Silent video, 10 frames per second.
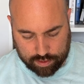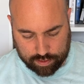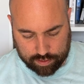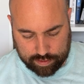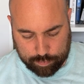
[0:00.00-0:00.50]

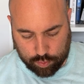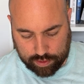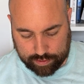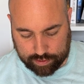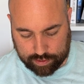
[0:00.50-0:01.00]
This
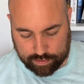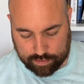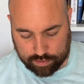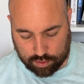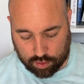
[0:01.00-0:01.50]
booklet
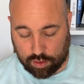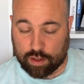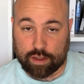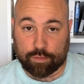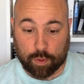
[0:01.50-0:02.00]
is
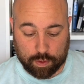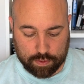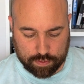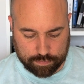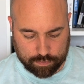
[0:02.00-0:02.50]
only
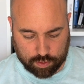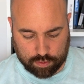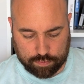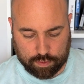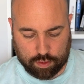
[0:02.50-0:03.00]
photos, all
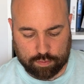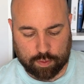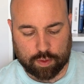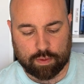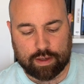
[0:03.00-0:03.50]

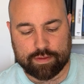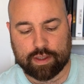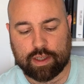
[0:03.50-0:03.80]
photographs,